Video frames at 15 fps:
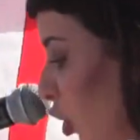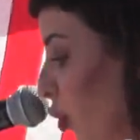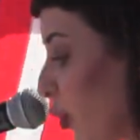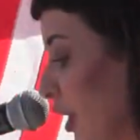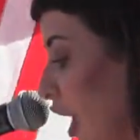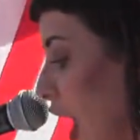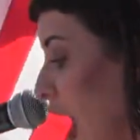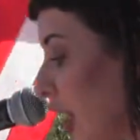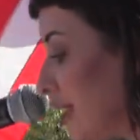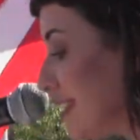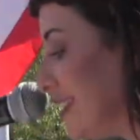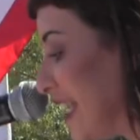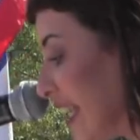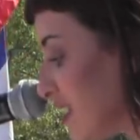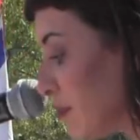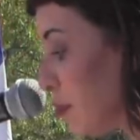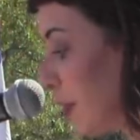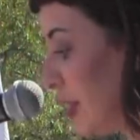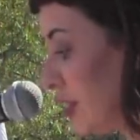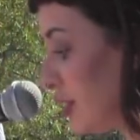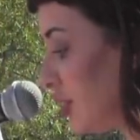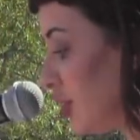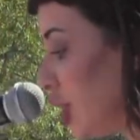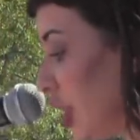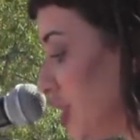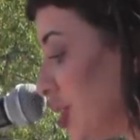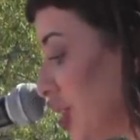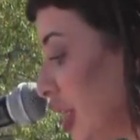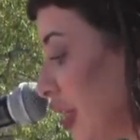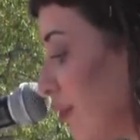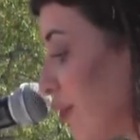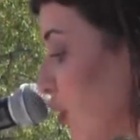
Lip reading: We are desperate to achieve